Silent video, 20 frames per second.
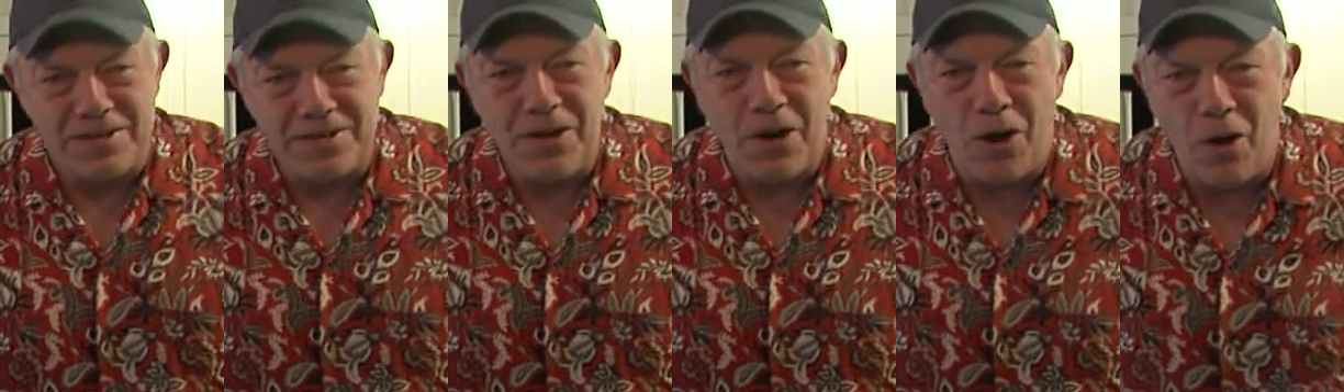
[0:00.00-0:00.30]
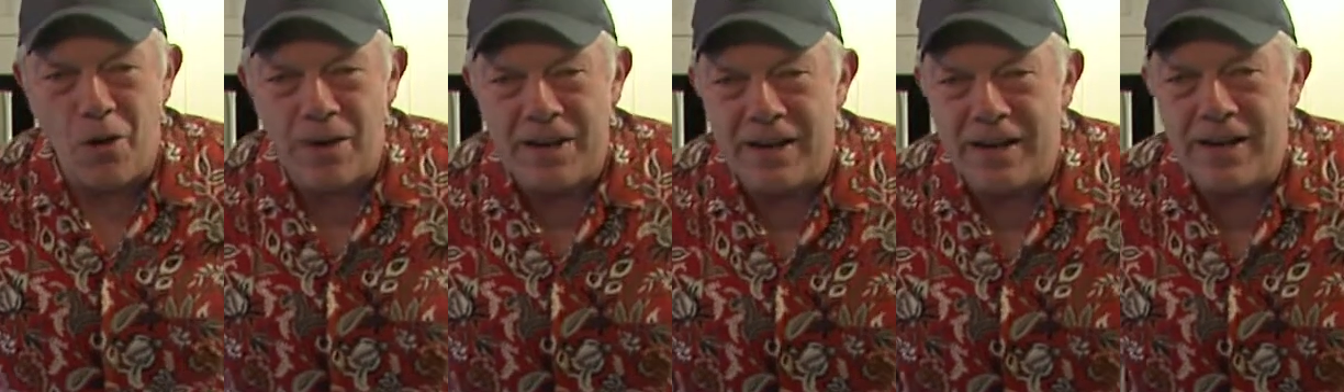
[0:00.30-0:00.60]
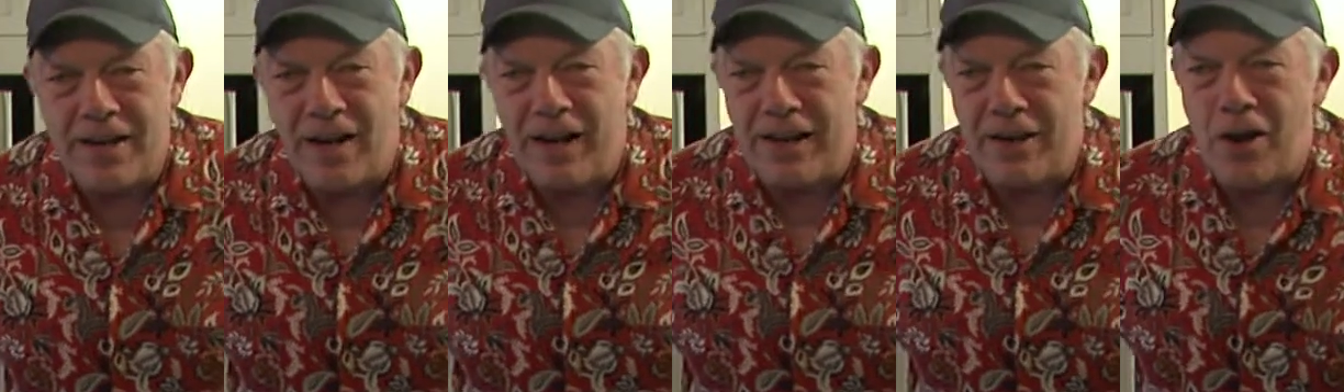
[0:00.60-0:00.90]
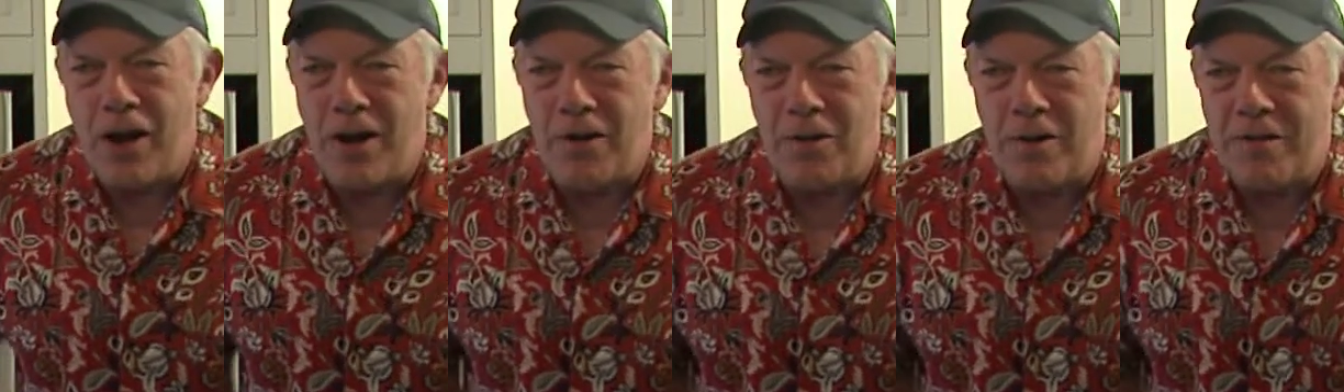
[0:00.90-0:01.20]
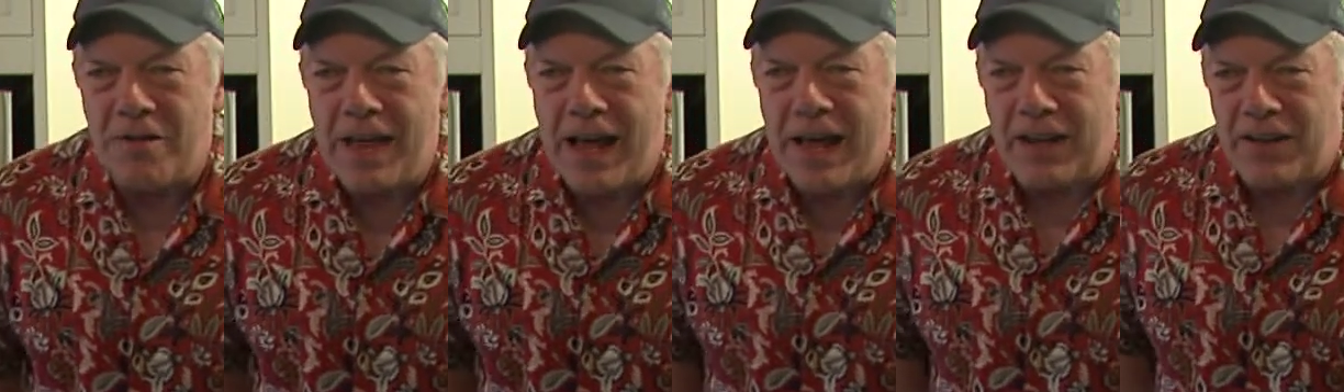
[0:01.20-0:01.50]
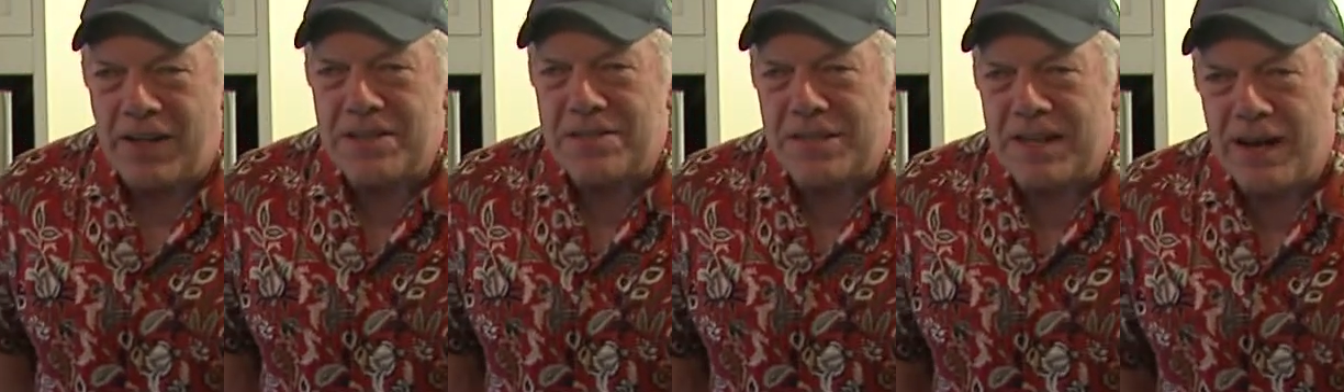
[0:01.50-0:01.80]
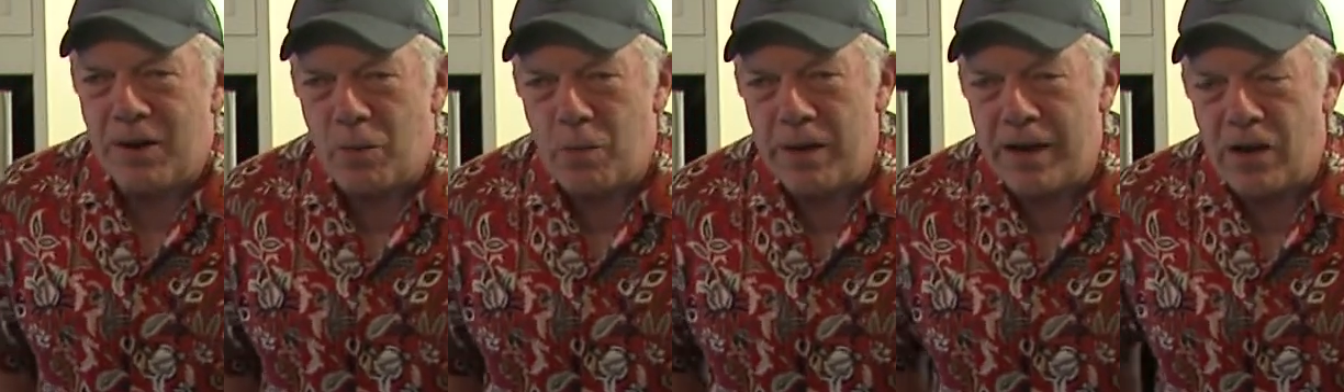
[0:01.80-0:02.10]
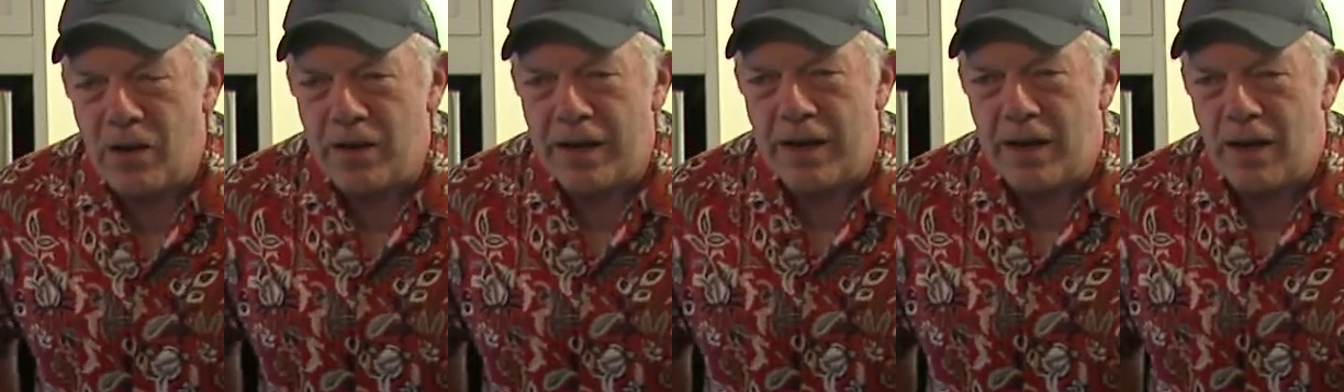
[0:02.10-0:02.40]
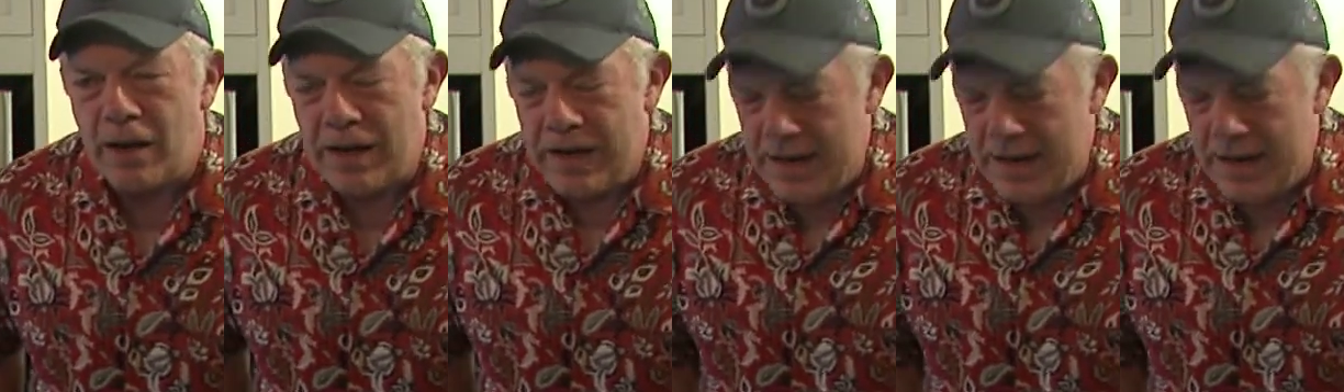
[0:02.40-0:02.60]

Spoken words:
So in honor of that, let's get real here